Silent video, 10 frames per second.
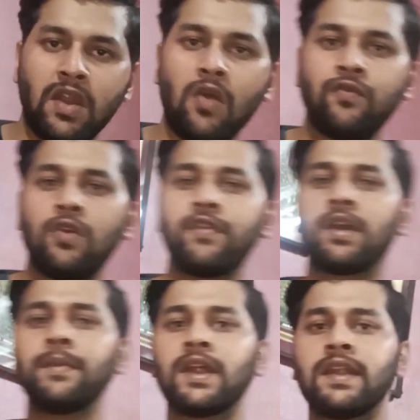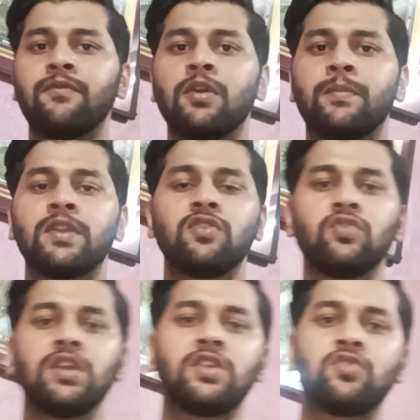Now for becoming a developer, you
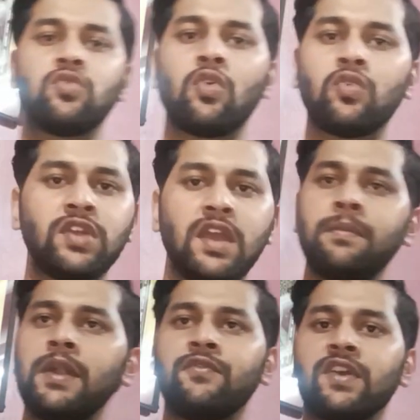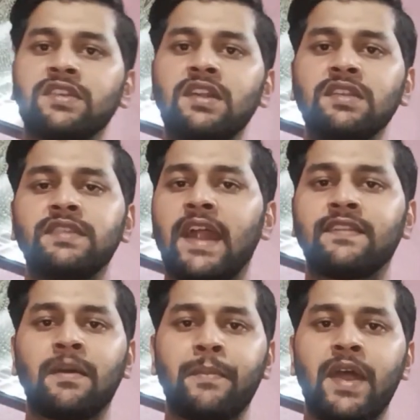need to know the inbuilt functionality
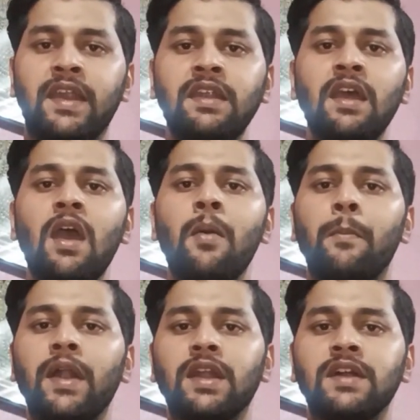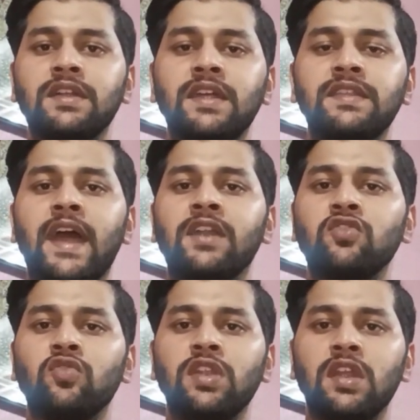that's apparent, but other than that,
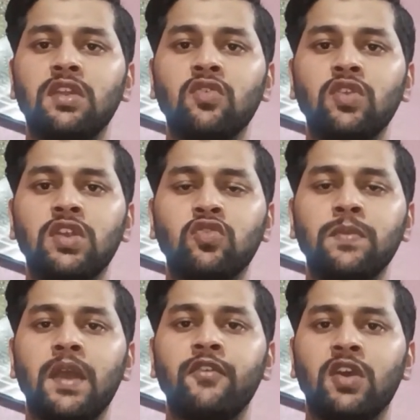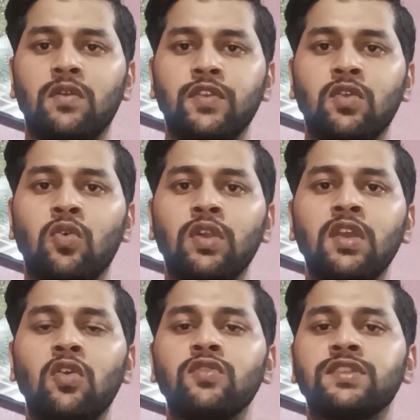you need you need to be aware of the
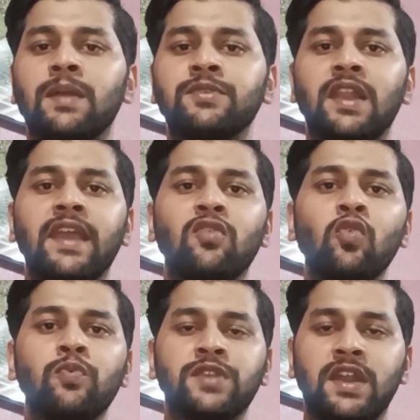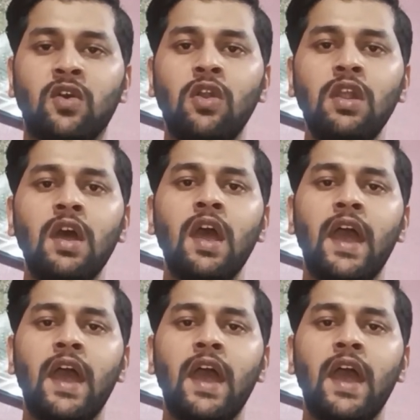coding concepts like OOPS and all,